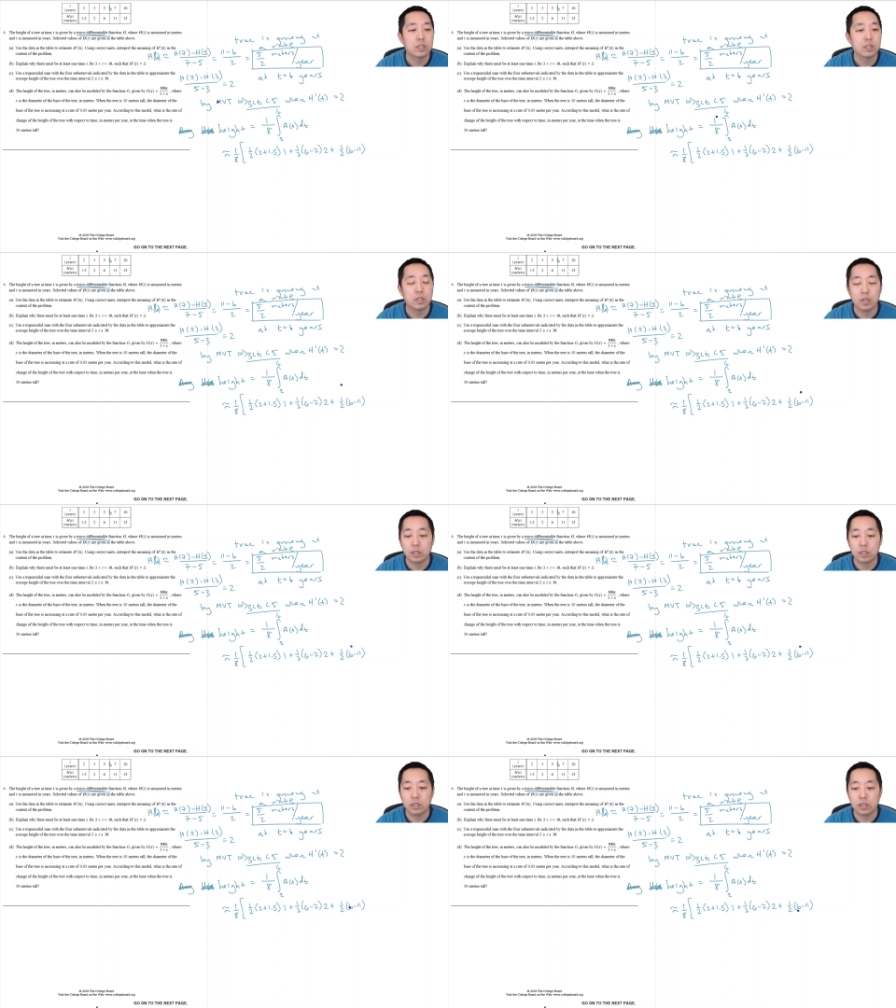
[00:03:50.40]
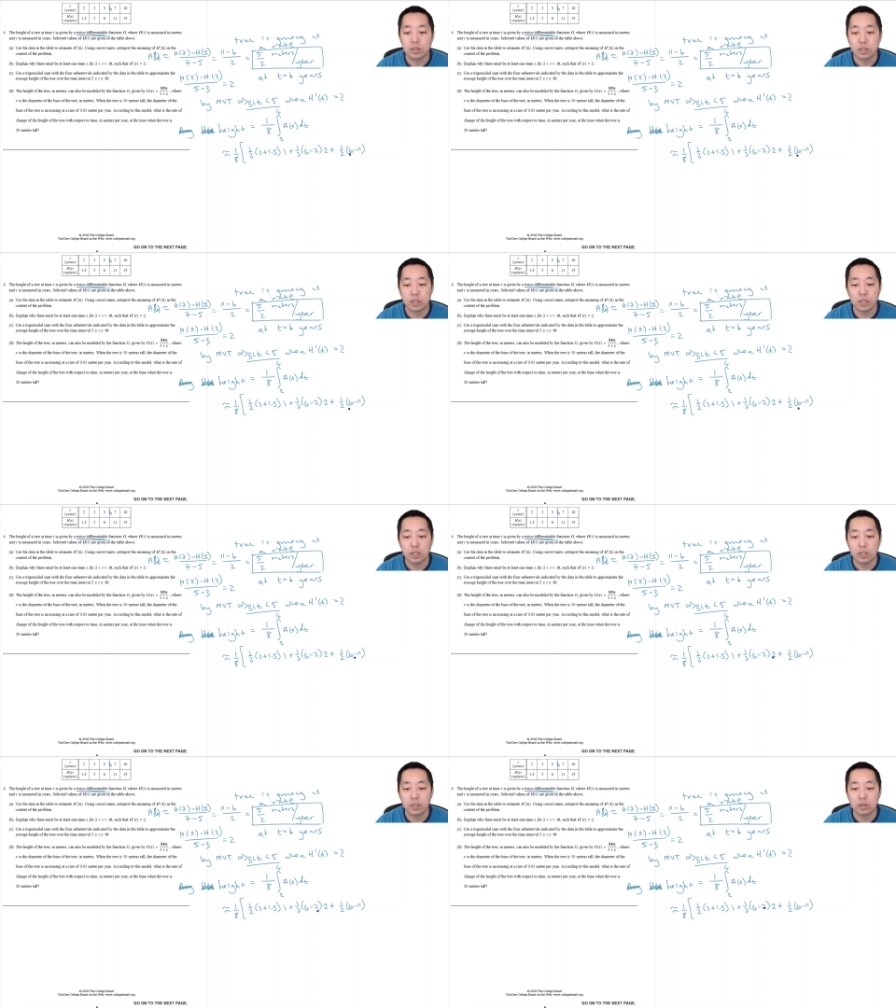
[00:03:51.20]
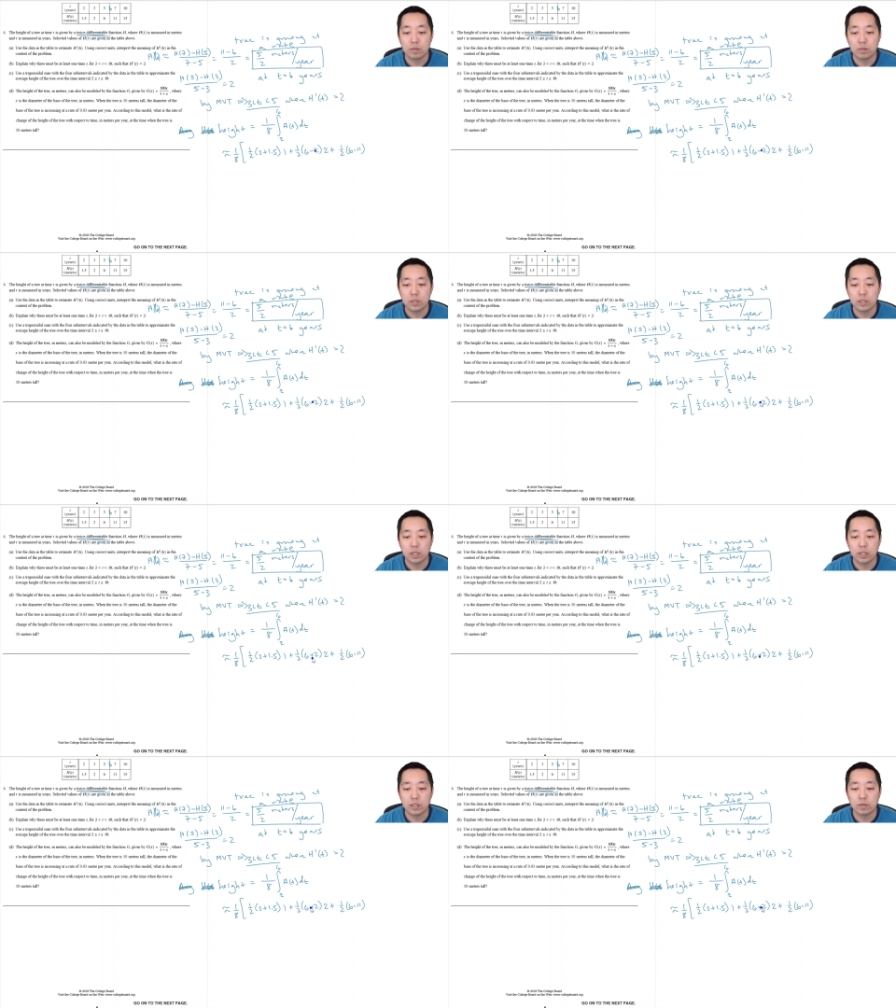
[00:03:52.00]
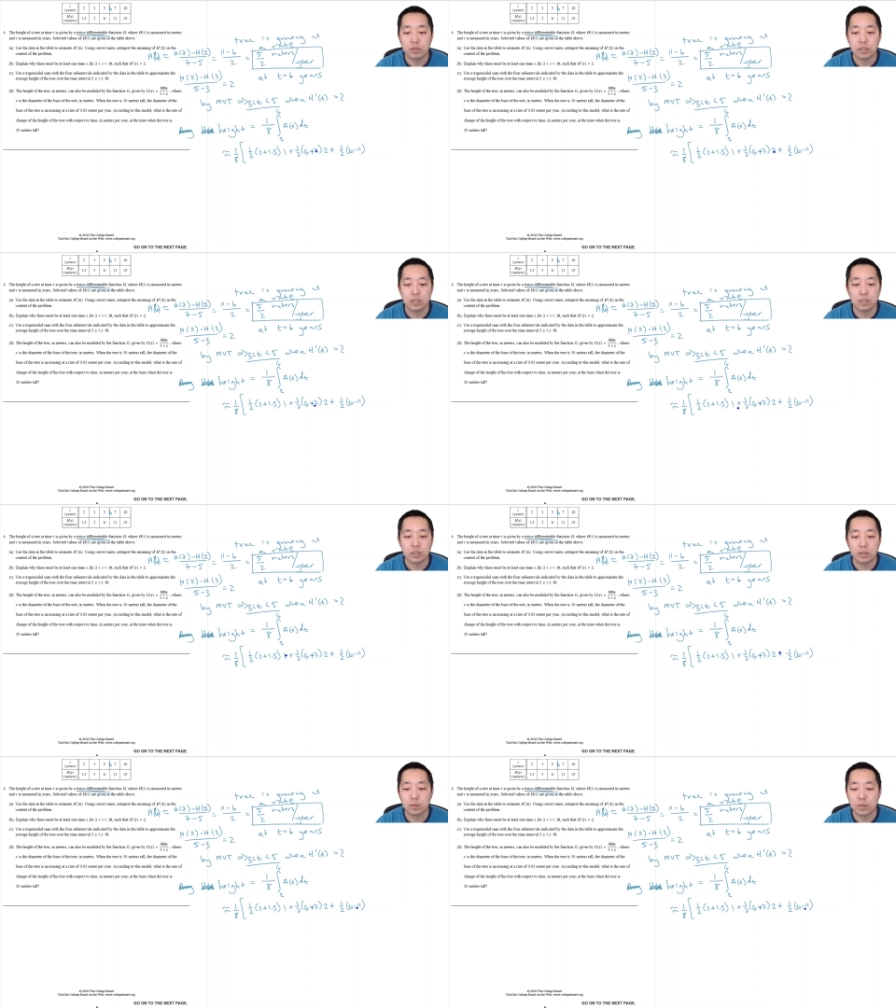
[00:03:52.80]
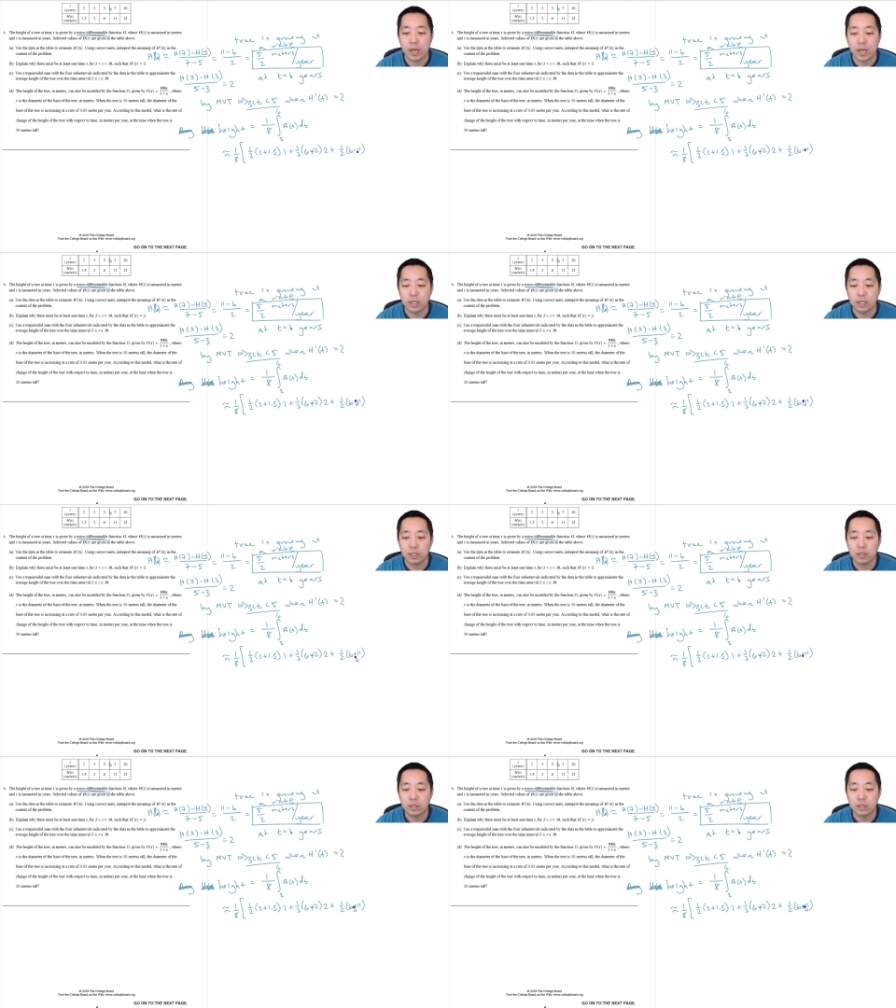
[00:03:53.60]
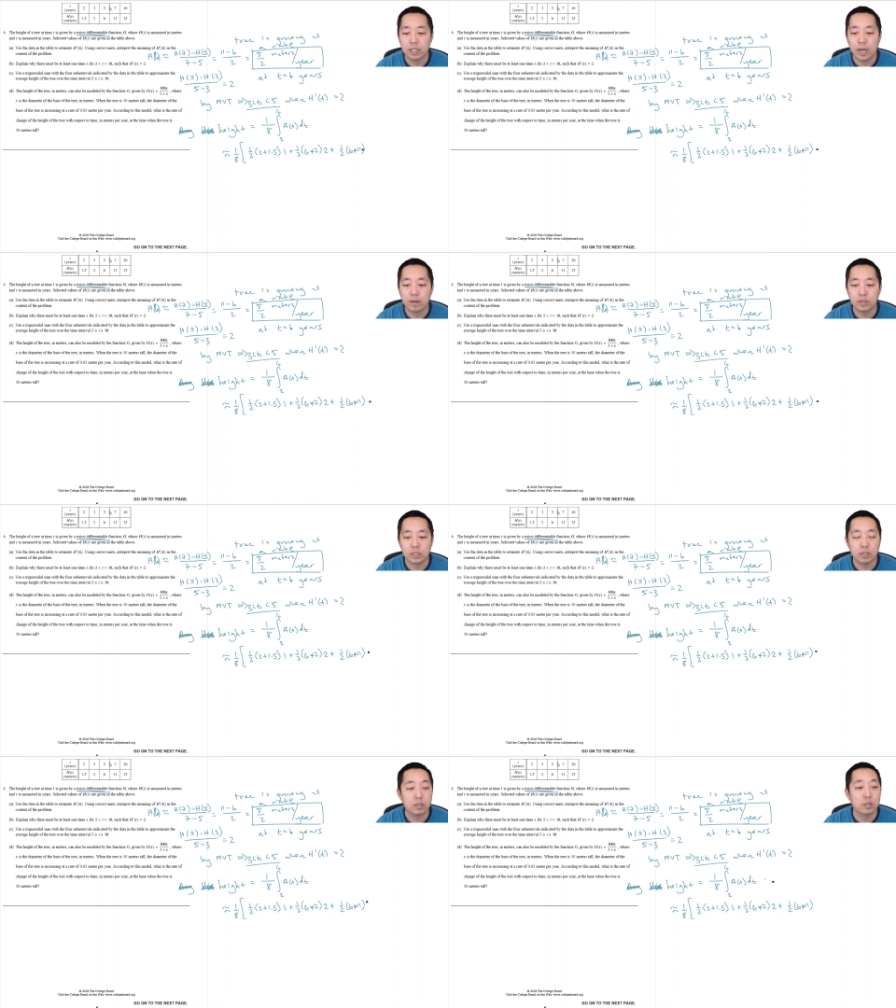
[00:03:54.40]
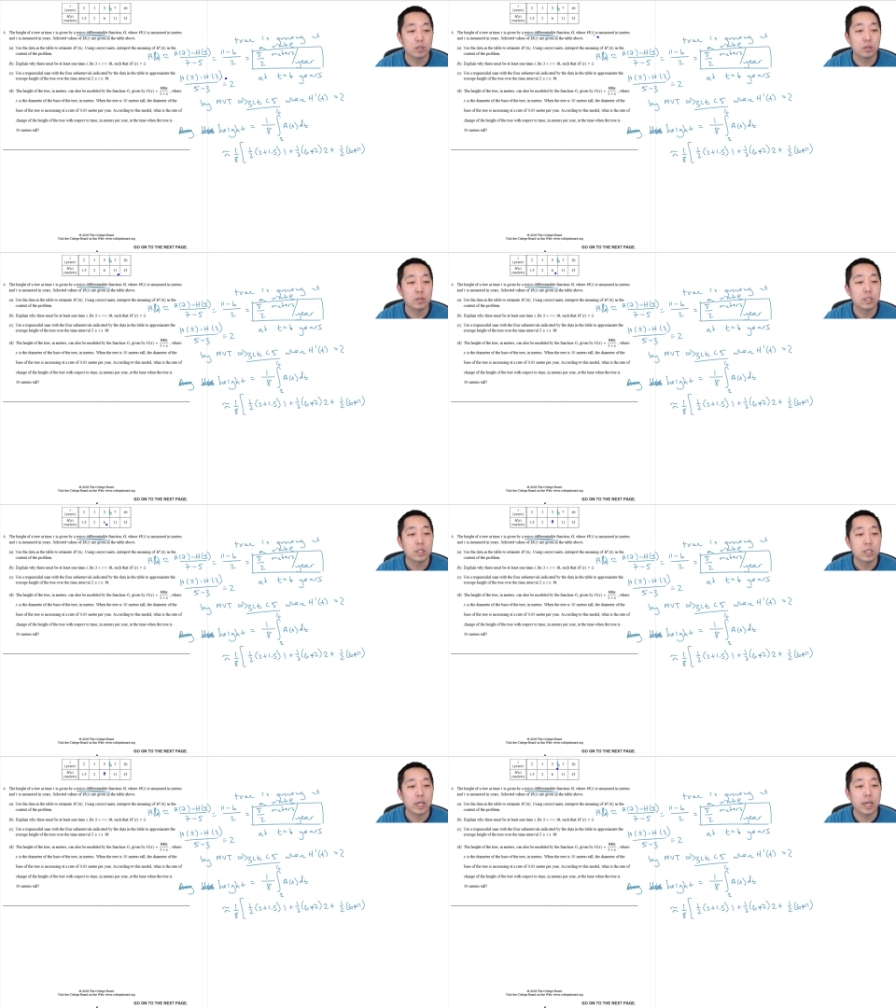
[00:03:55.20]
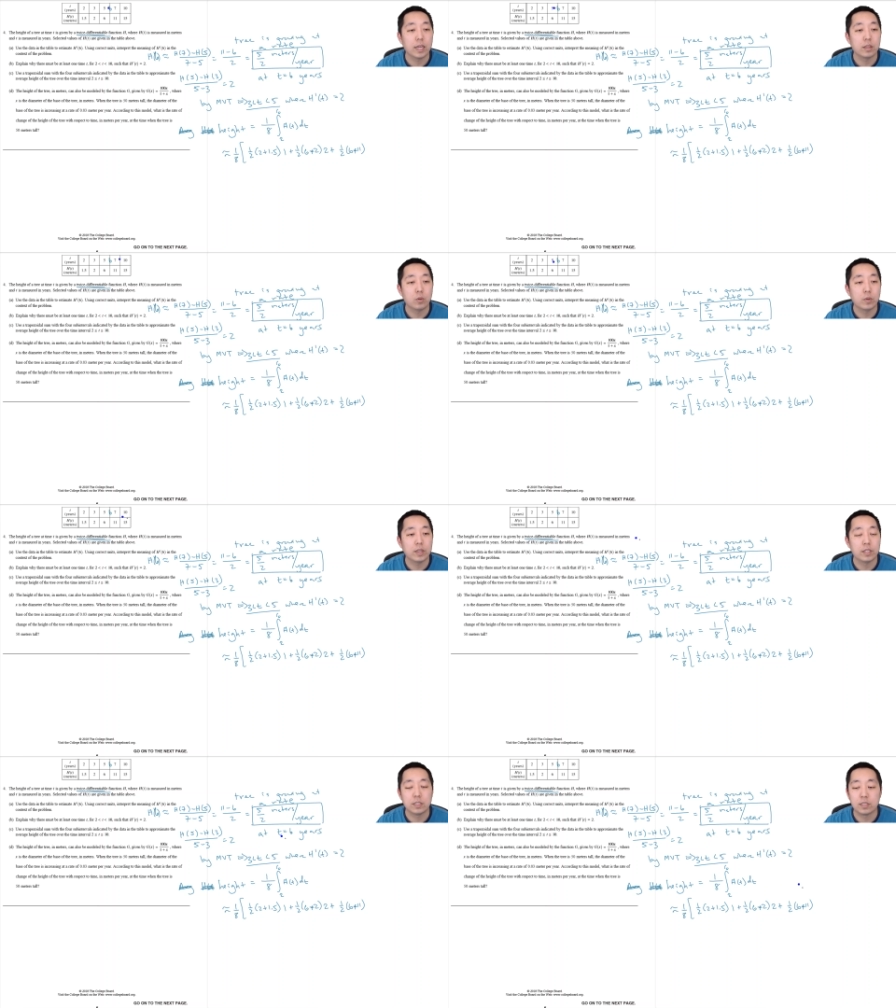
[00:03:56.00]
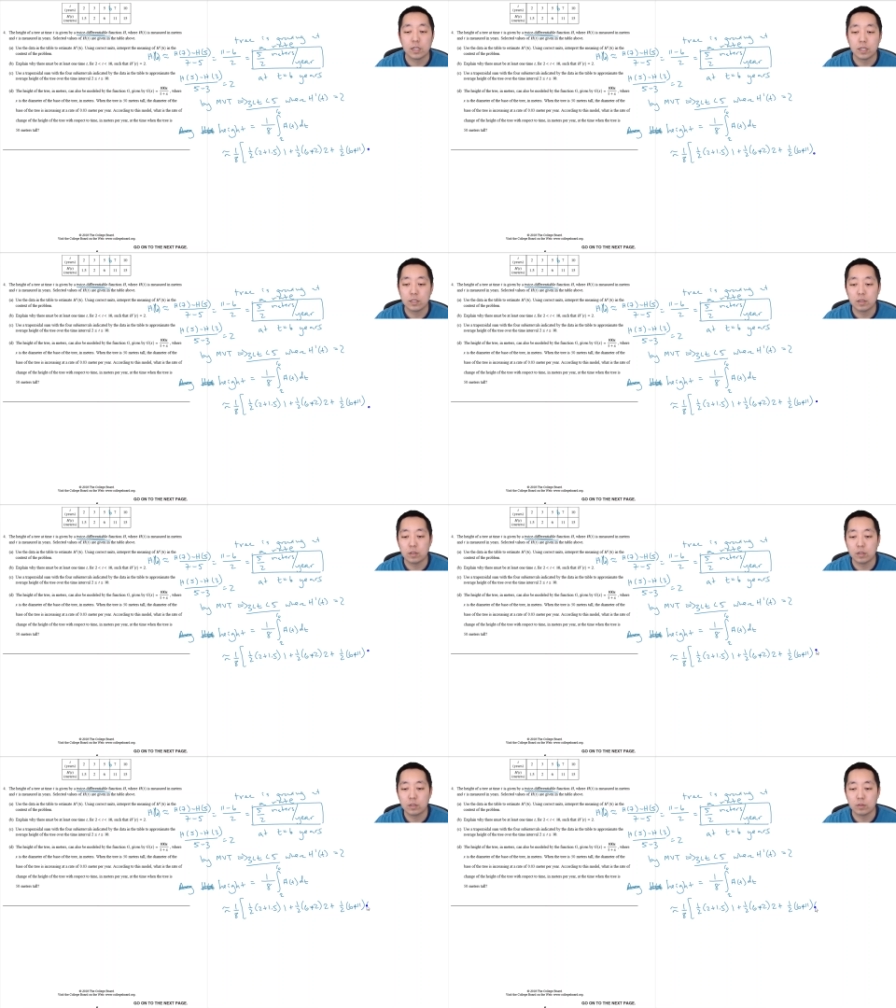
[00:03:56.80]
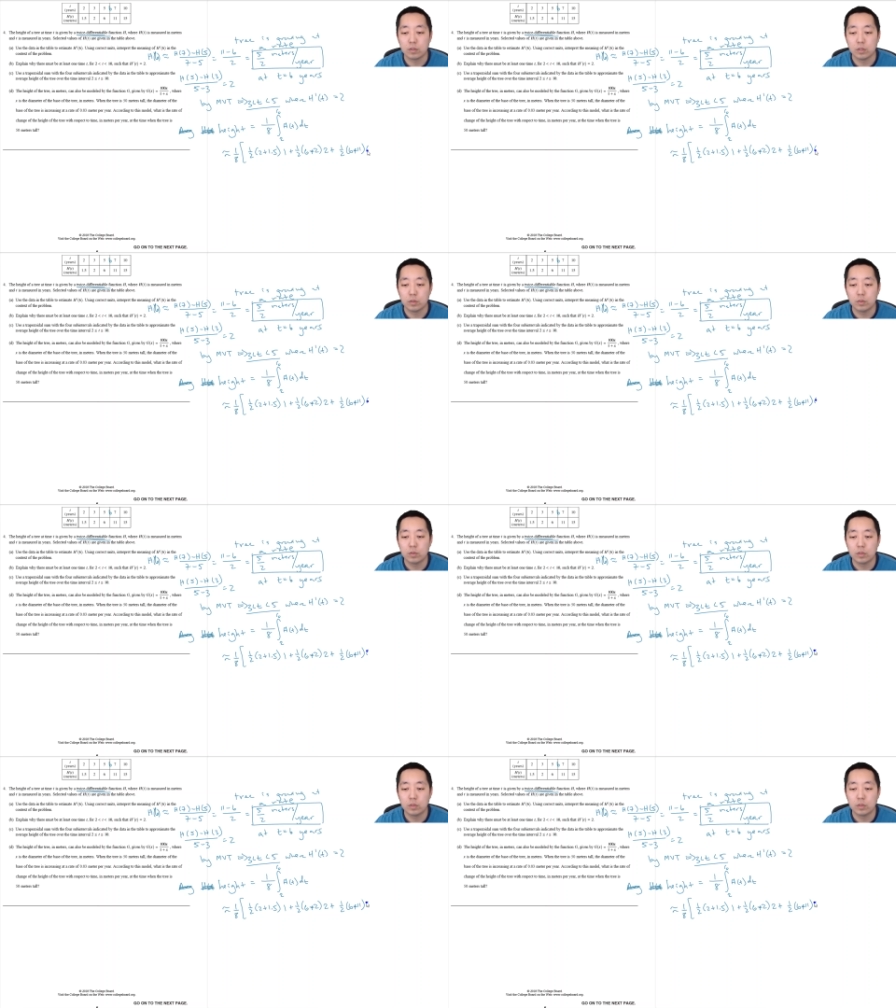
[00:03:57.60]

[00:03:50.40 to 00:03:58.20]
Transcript: Uh, sorry, uh, these are not differences. These are supposed to be adding. The average of those two, and the width is uh, also two,